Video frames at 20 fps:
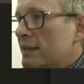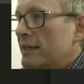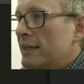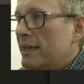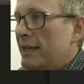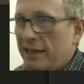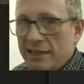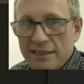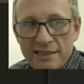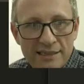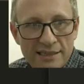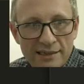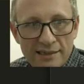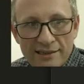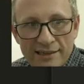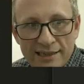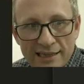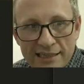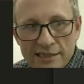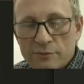is
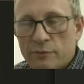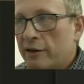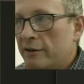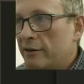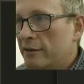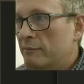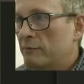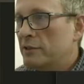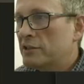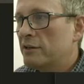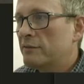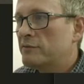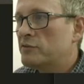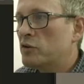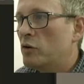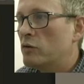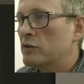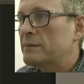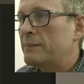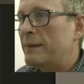this one, which I've
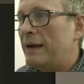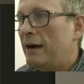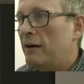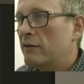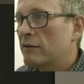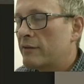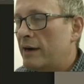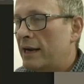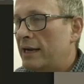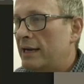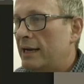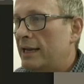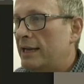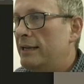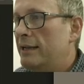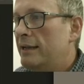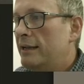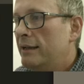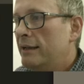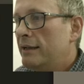talked about
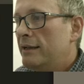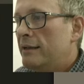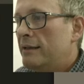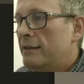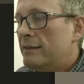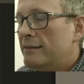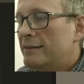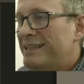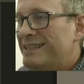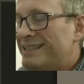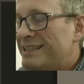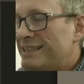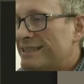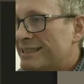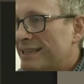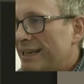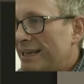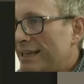greatly. This is